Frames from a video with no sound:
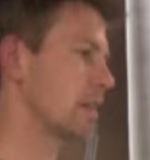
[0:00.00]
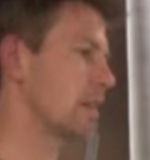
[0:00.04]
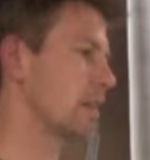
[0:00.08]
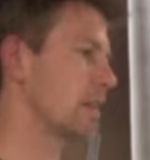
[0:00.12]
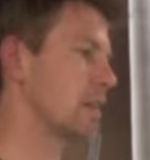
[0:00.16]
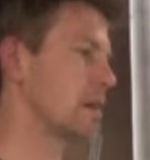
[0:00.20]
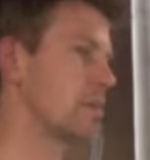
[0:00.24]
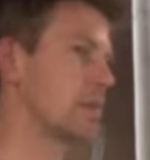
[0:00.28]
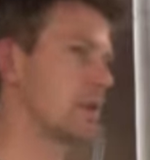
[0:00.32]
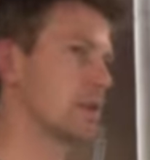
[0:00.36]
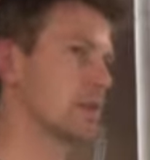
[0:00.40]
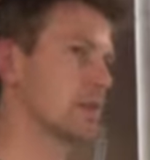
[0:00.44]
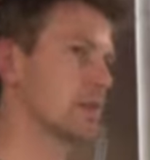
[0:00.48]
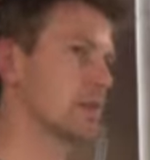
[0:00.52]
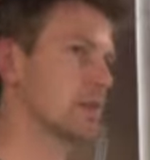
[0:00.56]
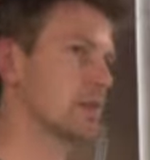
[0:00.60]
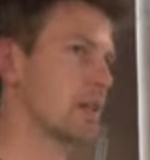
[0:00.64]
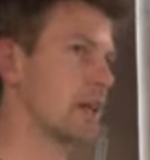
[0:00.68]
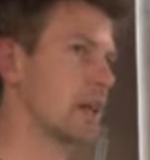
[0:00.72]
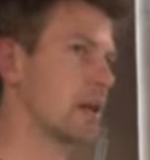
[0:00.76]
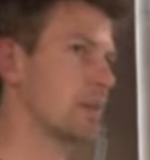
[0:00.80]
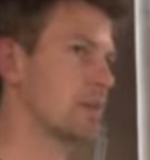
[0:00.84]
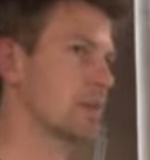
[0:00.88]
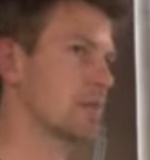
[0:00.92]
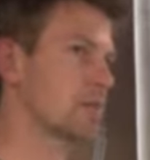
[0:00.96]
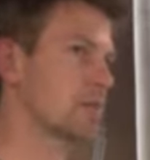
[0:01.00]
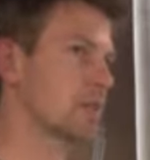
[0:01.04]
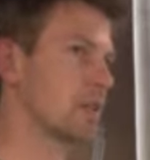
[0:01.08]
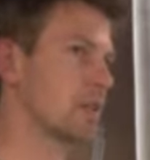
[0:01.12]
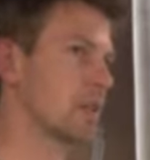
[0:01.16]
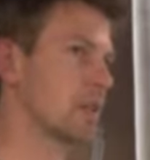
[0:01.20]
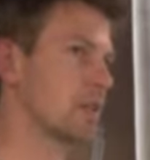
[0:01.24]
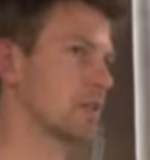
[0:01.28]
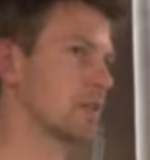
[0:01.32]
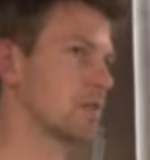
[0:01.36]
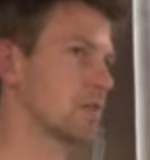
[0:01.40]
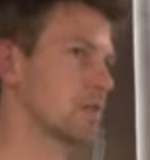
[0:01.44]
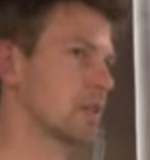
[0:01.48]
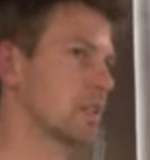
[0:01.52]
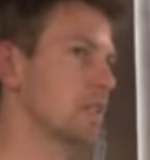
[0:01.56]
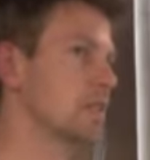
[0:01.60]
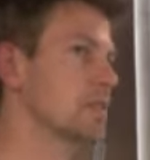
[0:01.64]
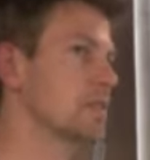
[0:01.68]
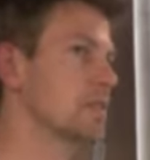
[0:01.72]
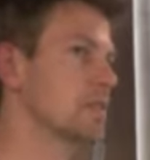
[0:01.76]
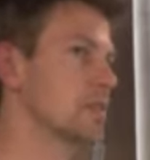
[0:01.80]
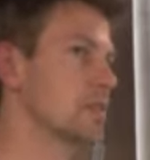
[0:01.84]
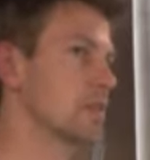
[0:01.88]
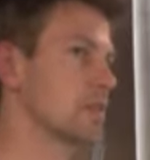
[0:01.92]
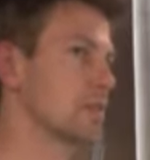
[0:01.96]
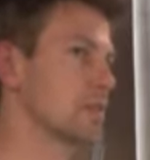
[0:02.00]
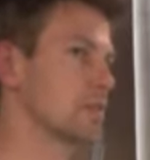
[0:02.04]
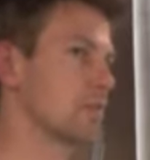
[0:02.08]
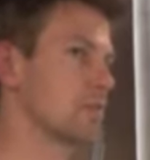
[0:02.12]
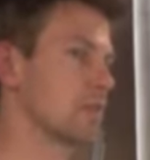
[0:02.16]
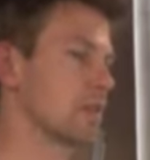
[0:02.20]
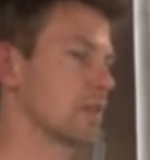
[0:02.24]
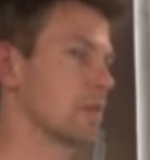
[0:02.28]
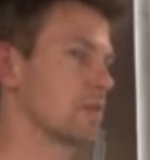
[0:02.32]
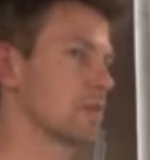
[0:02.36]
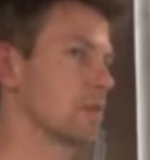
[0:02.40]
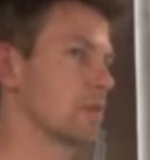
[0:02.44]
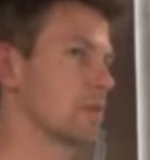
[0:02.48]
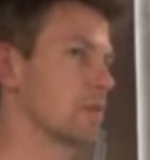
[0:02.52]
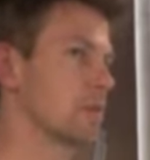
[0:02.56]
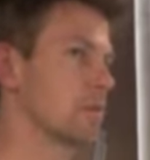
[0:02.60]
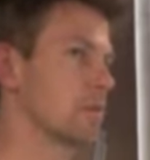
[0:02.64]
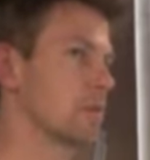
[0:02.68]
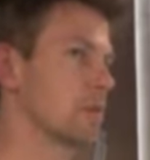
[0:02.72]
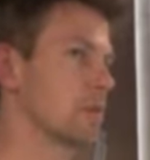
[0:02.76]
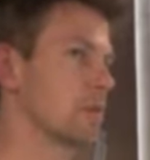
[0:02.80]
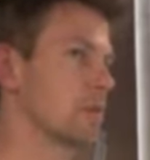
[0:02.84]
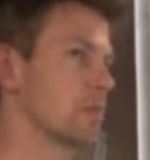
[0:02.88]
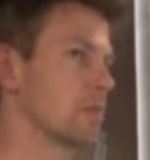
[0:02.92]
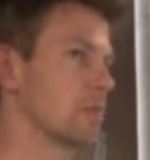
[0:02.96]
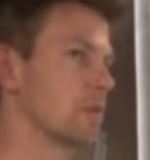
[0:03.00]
about abstract research, for example,